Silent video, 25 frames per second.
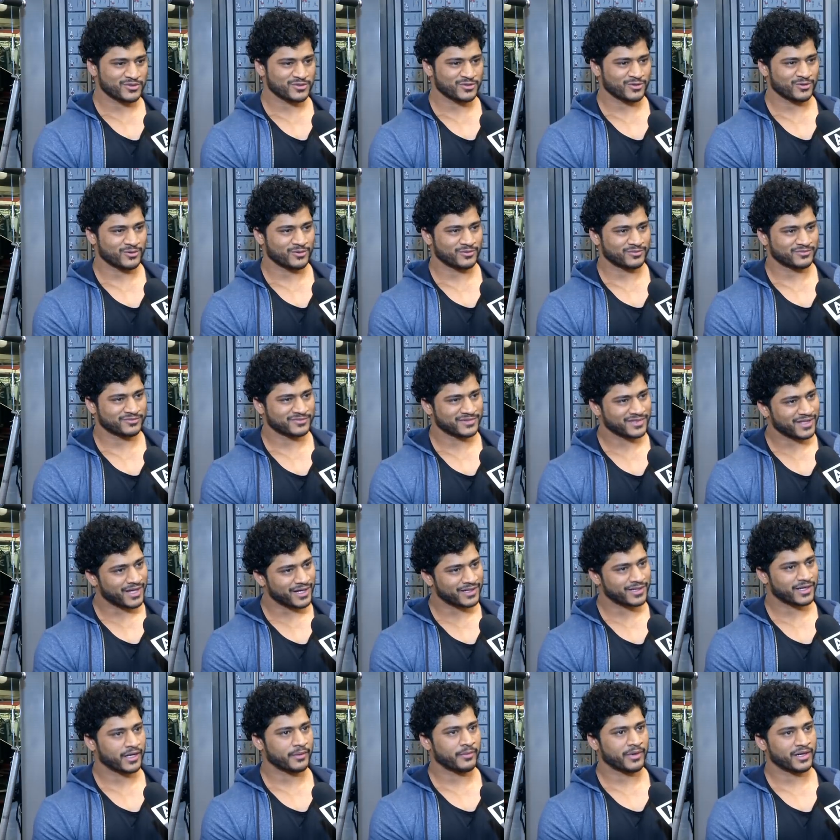So
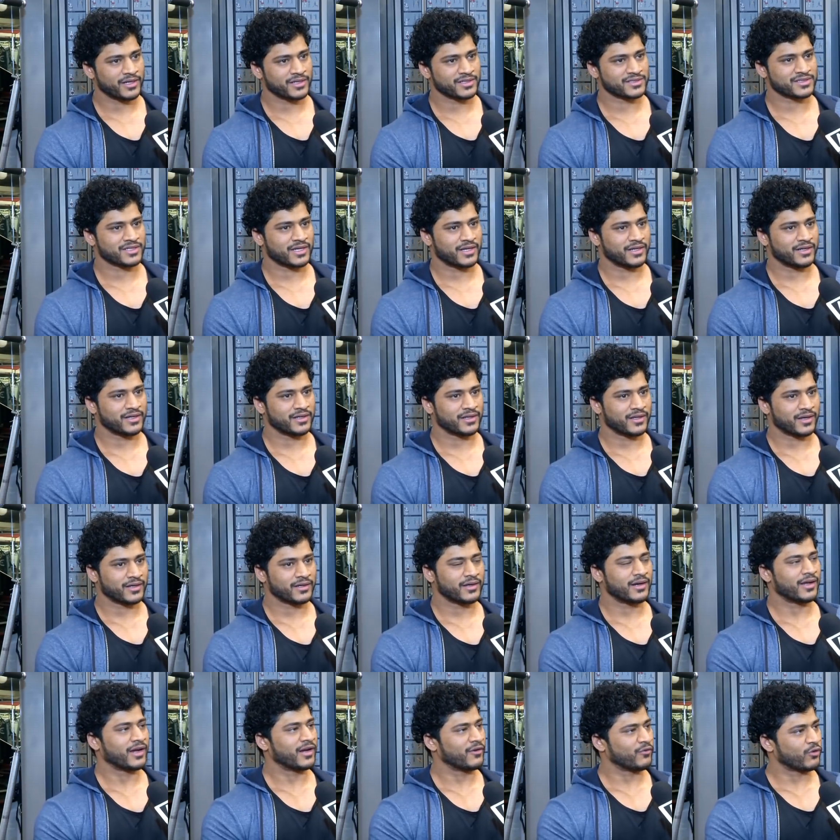that time I decided
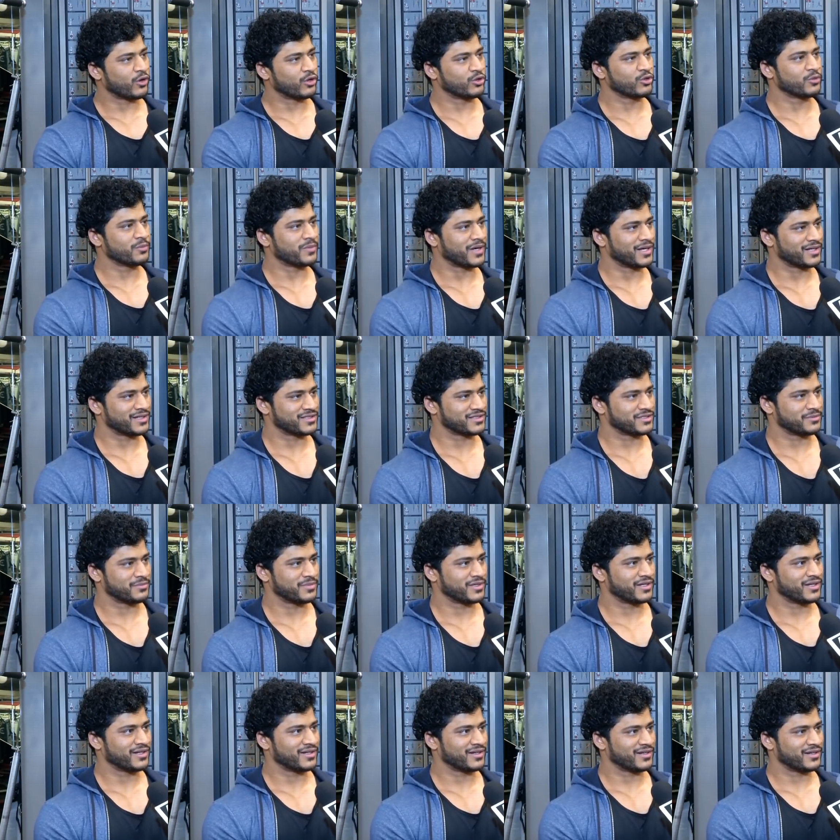that I want to
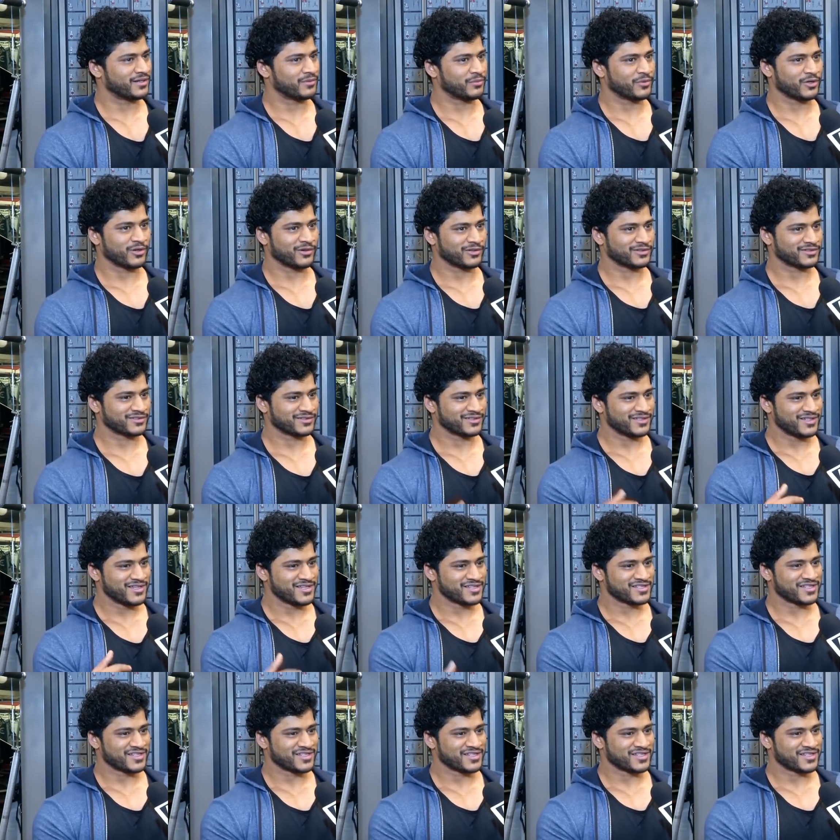participate in it because